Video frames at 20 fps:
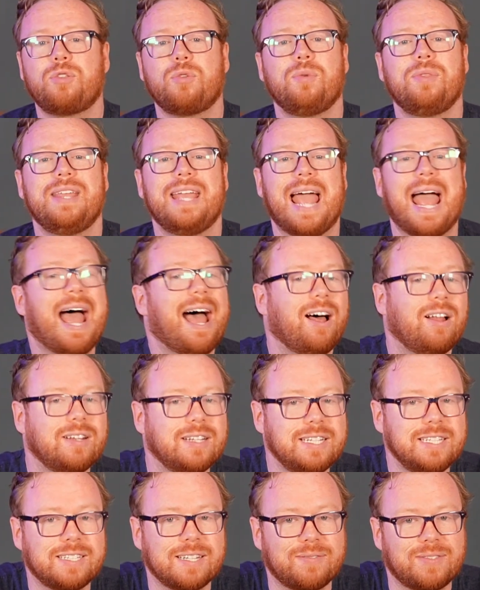through the
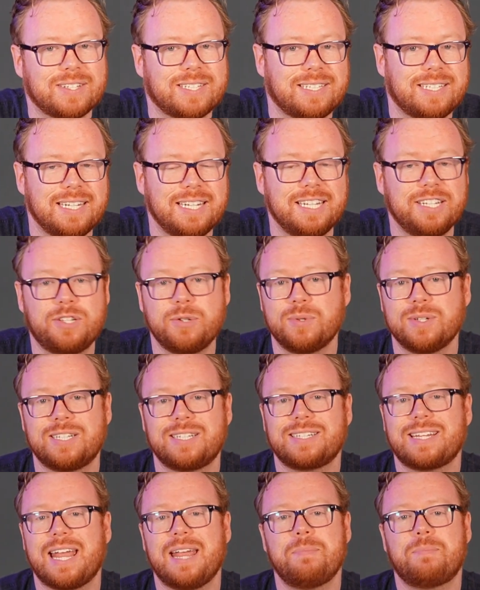alleys of the city to
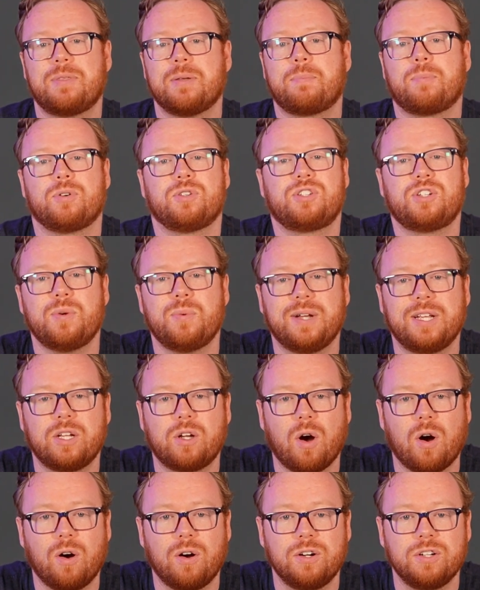escape the pursuing
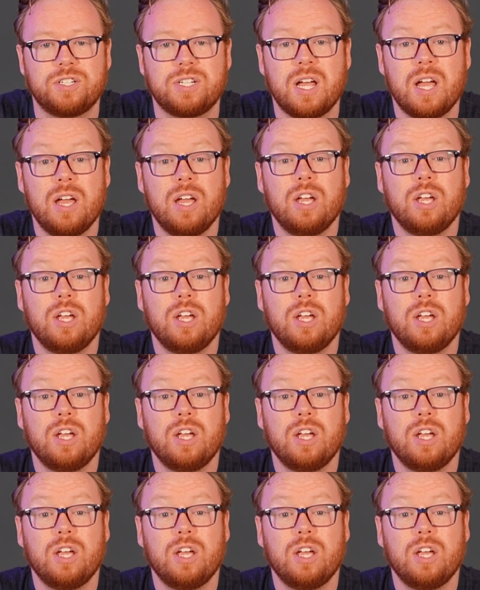guards,